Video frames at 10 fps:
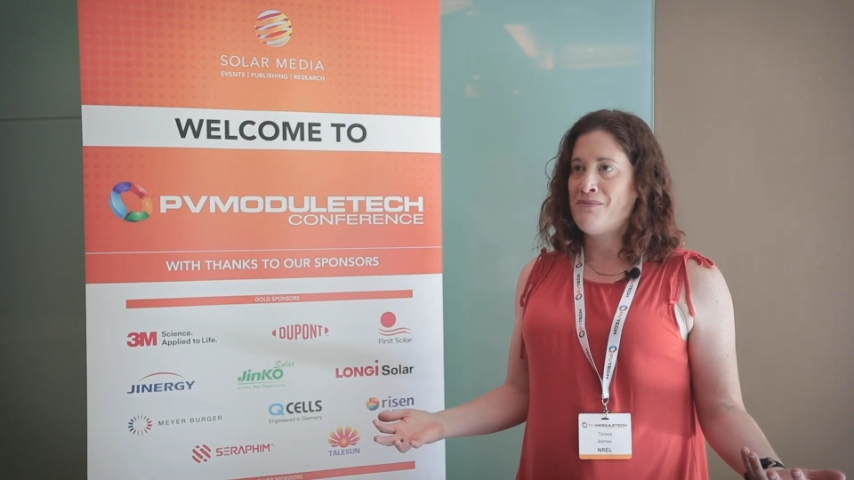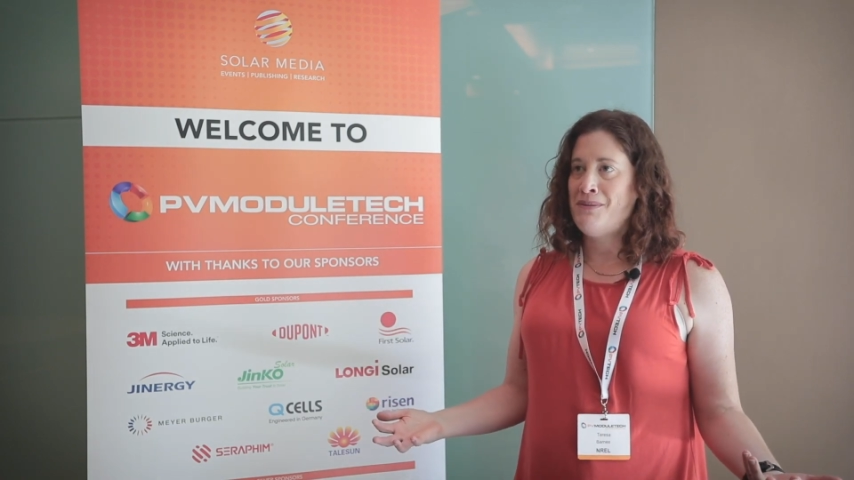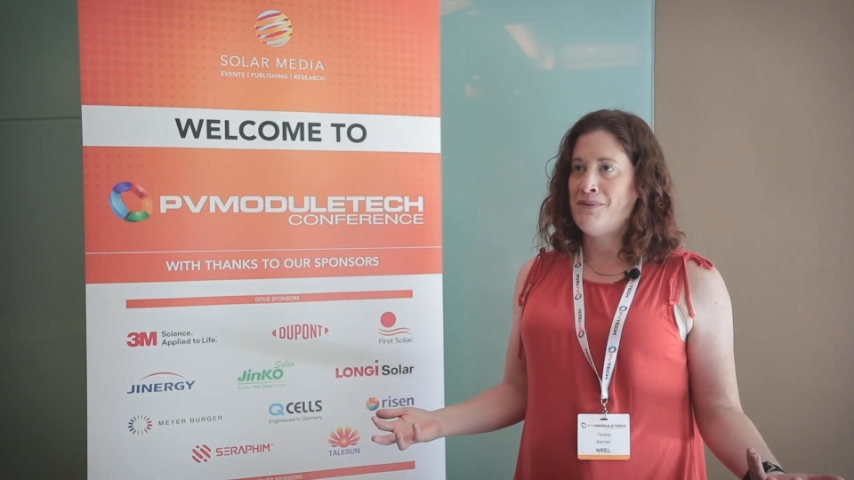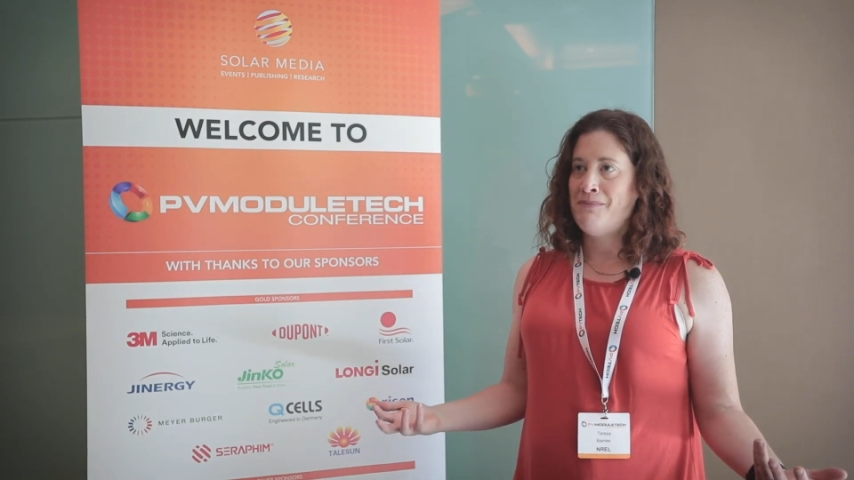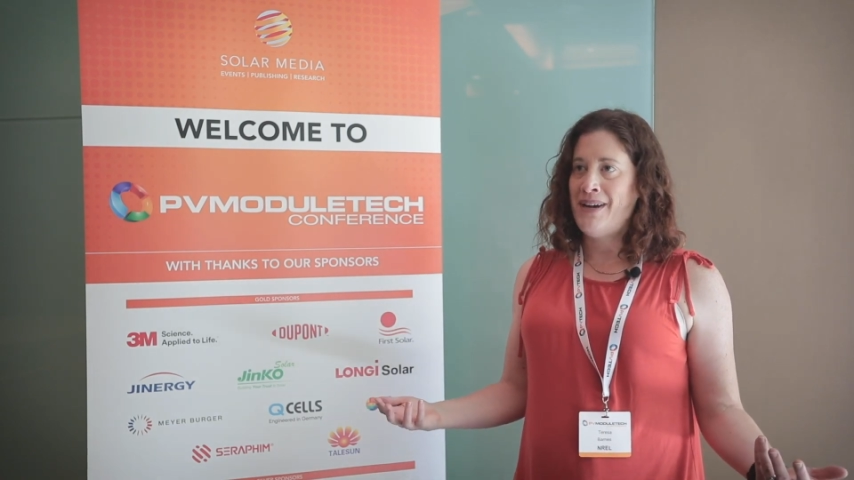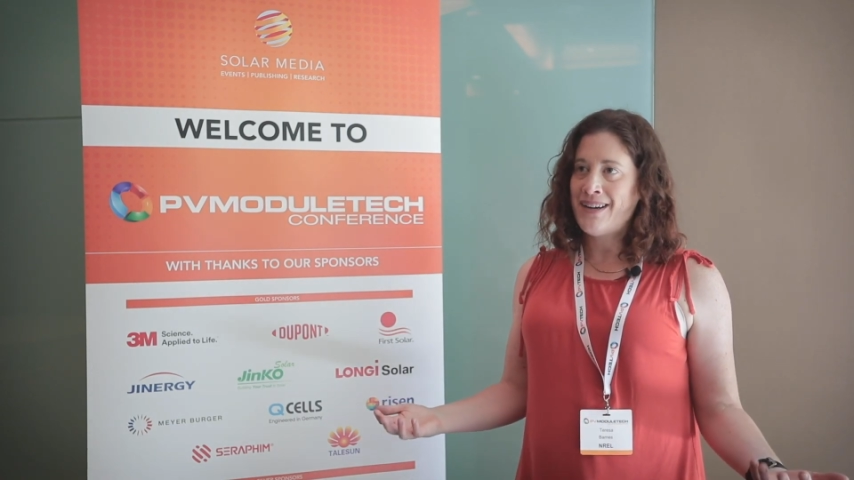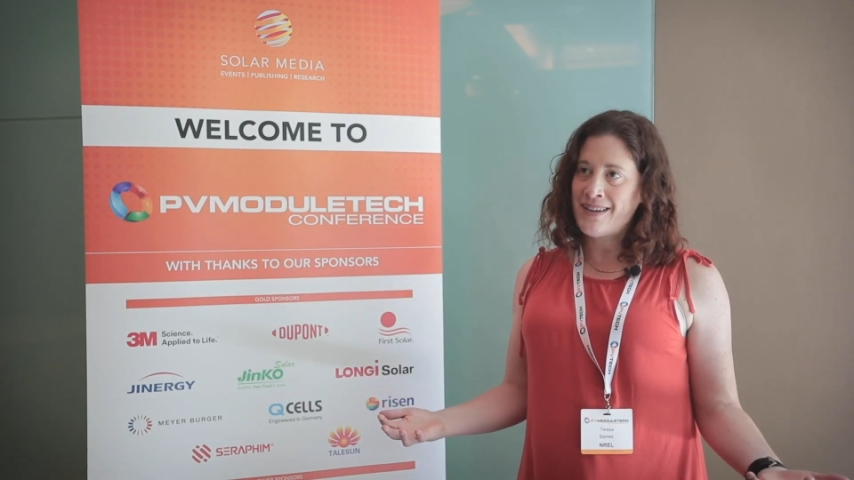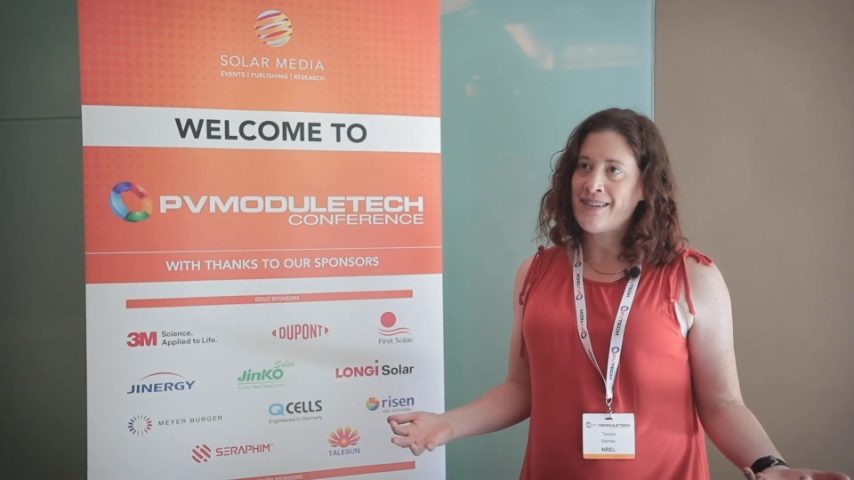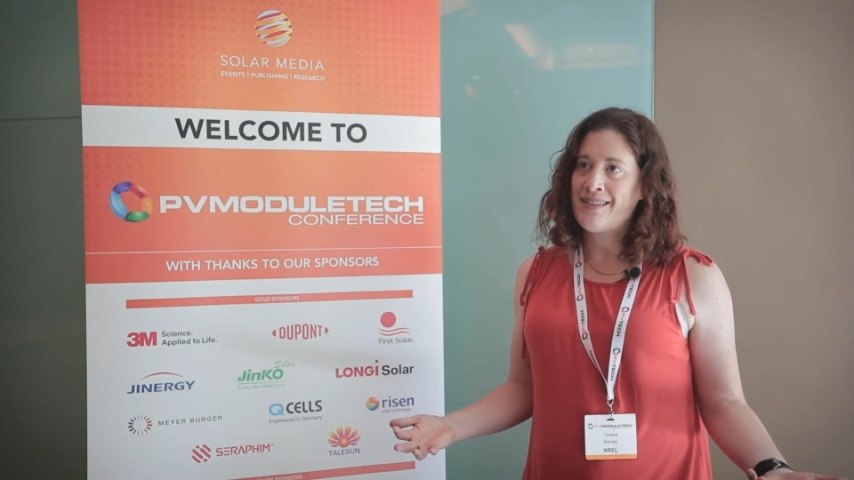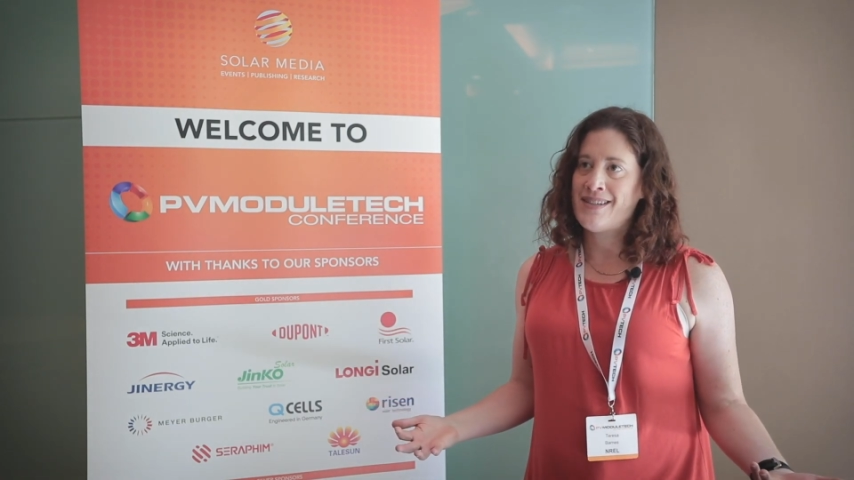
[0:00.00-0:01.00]
people
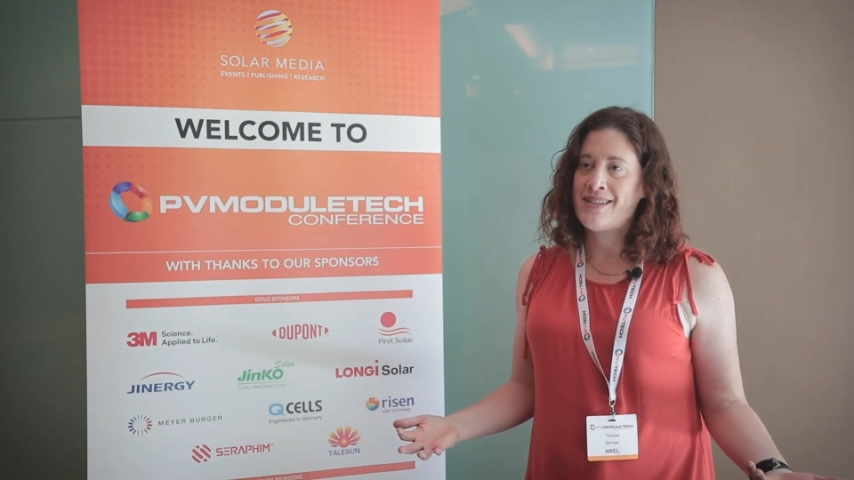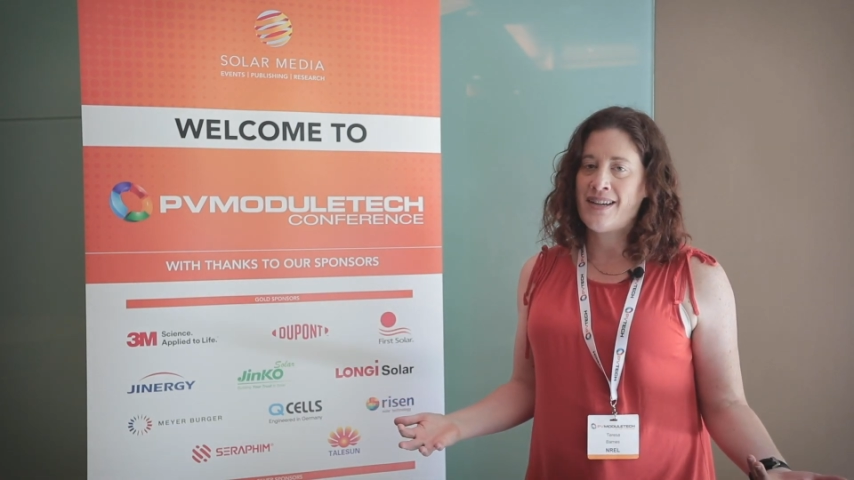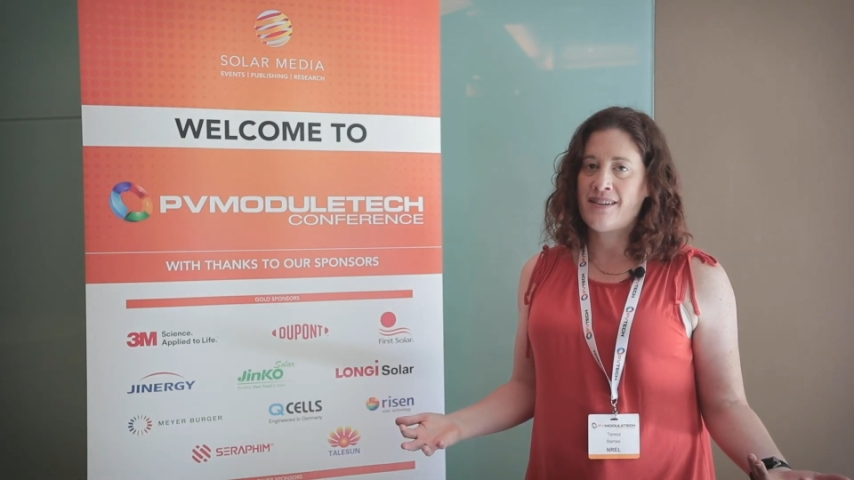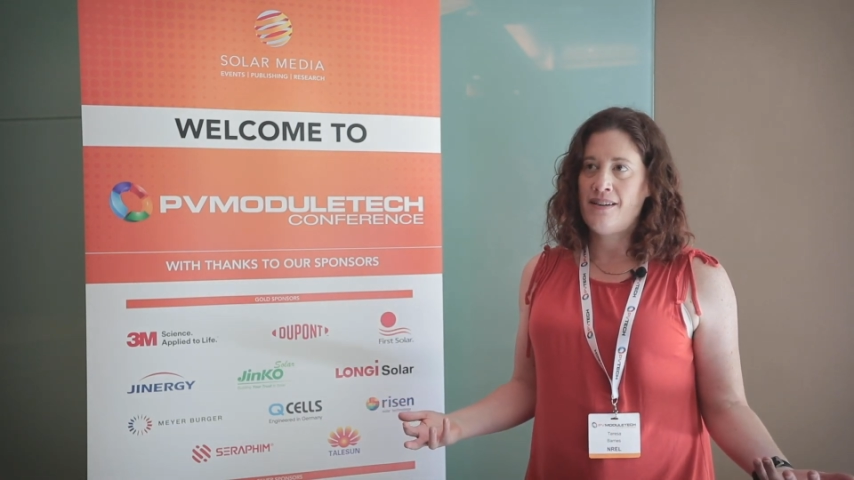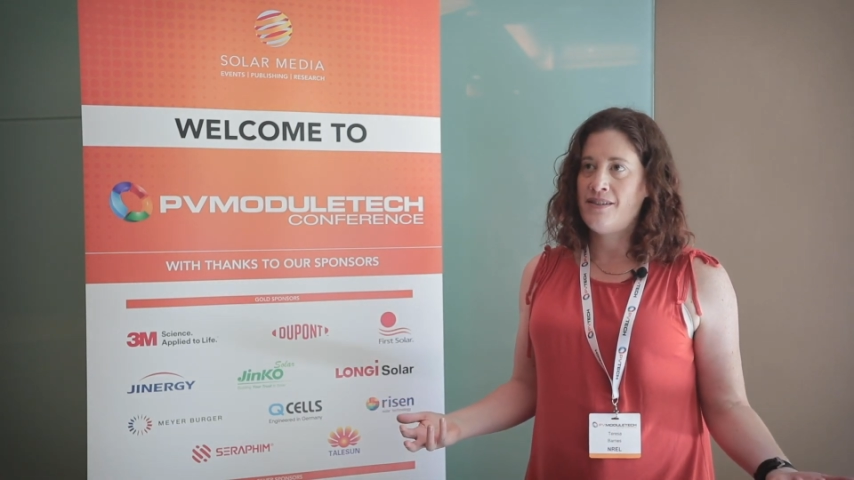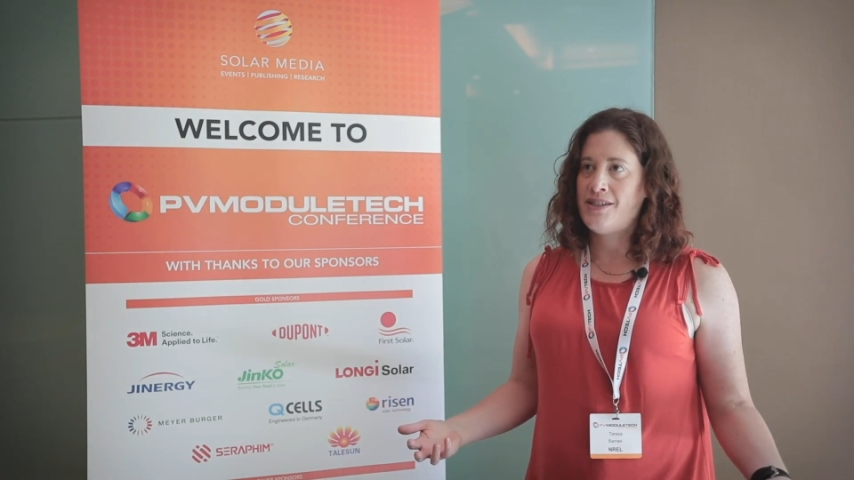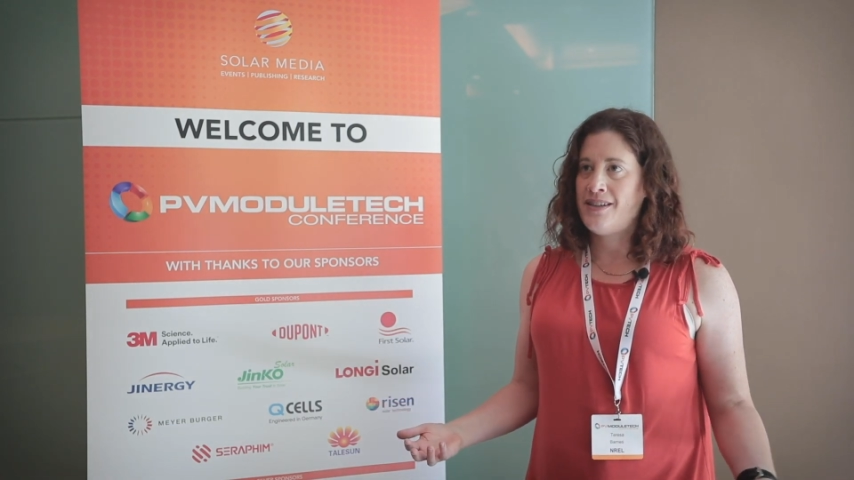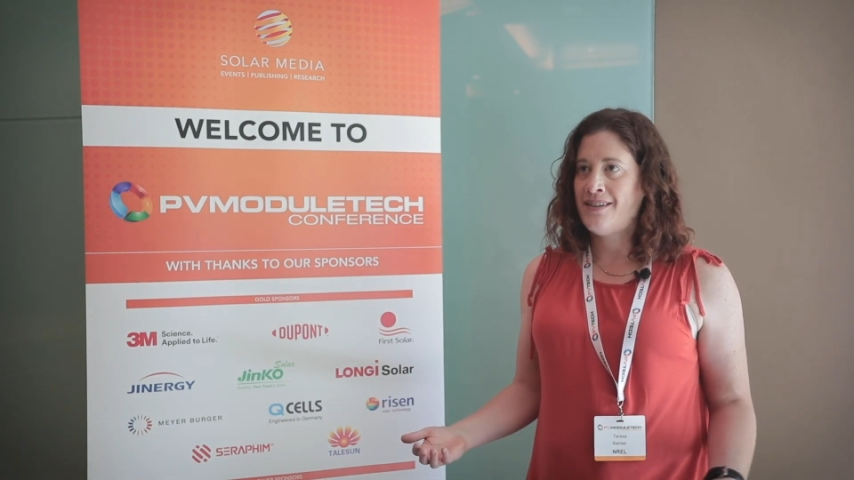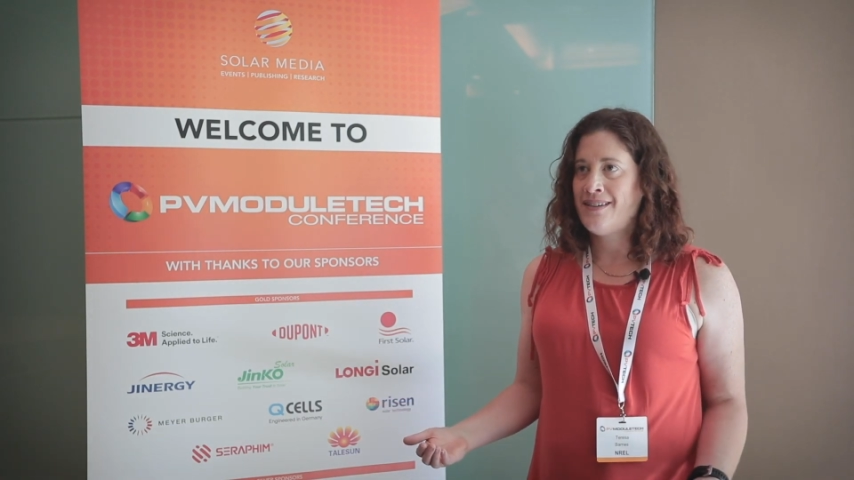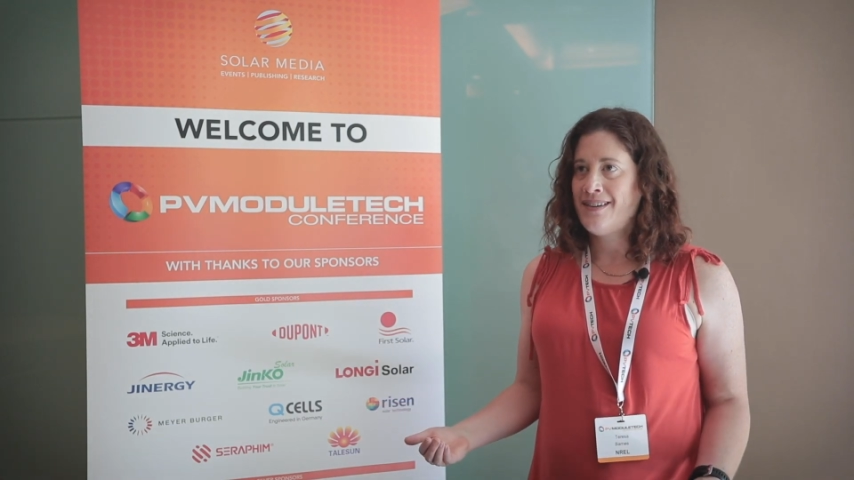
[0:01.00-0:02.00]
make this technology